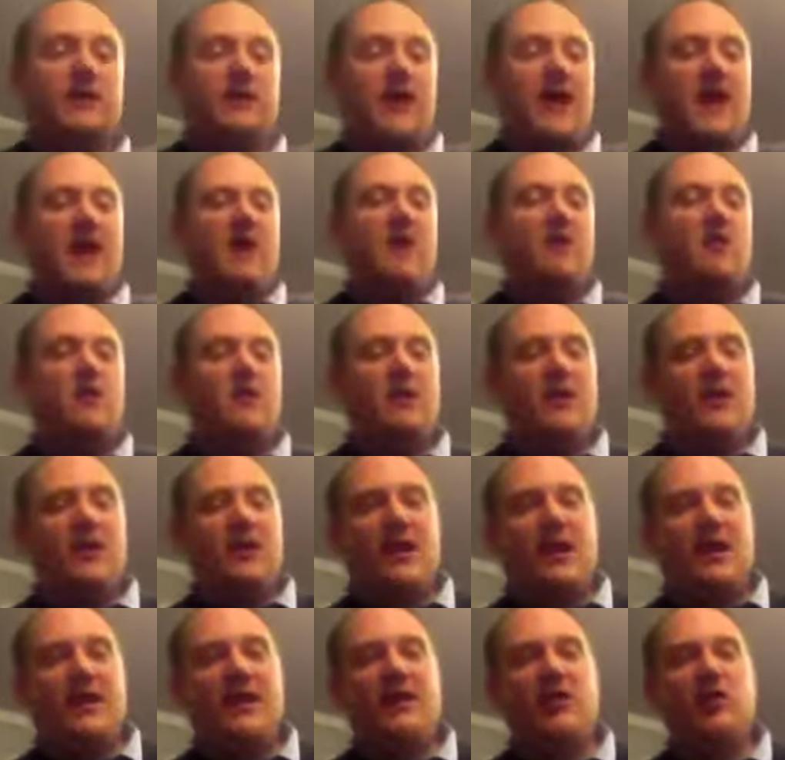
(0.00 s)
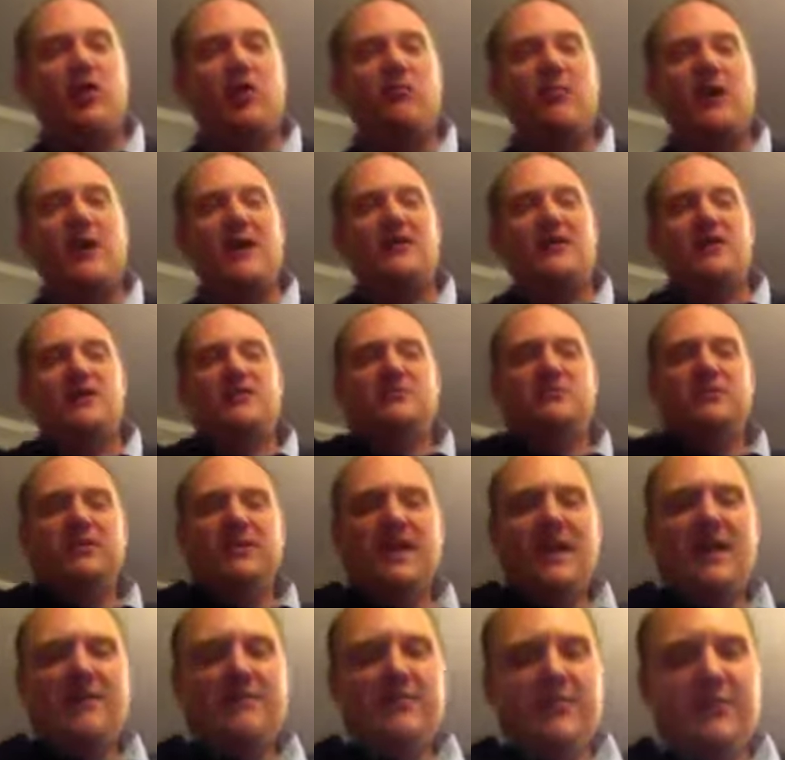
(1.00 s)
now. And I know mine doesn't
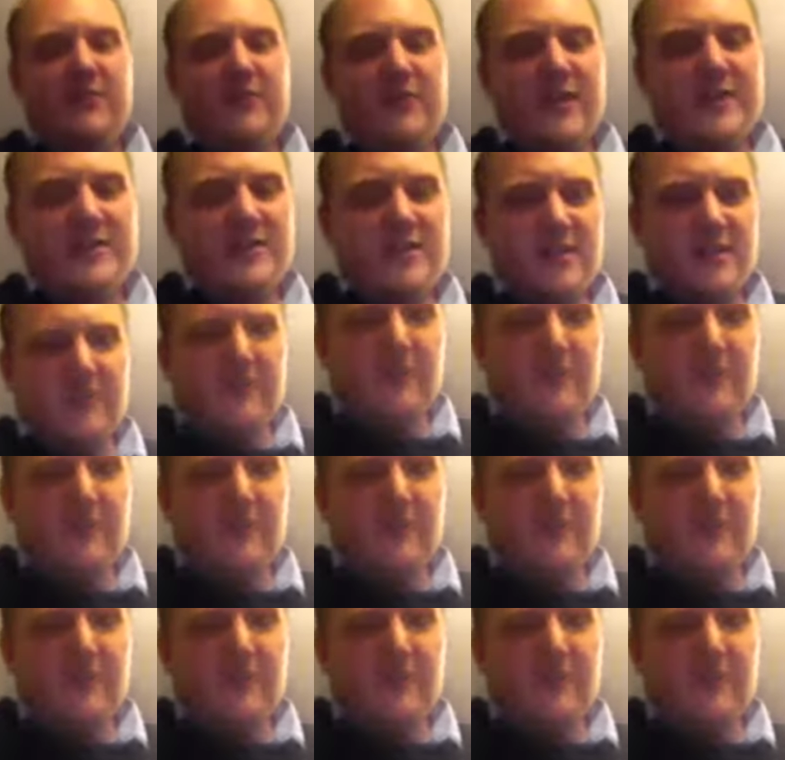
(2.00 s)
really have the frets on the